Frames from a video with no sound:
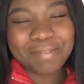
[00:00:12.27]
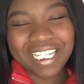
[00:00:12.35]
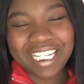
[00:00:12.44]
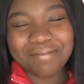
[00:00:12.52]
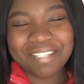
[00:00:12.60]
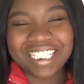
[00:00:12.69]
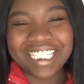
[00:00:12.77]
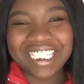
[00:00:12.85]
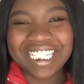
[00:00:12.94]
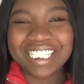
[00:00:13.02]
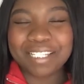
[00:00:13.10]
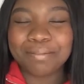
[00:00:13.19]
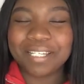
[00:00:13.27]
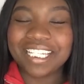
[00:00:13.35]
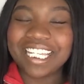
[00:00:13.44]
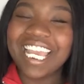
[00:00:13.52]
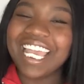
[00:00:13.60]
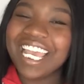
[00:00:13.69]
My name is
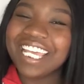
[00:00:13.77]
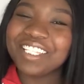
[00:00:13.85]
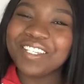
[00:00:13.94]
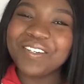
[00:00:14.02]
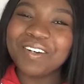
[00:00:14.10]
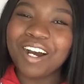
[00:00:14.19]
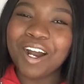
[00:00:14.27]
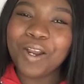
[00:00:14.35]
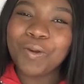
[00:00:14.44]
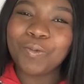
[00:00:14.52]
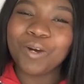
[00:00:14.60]
Elisabeth and you are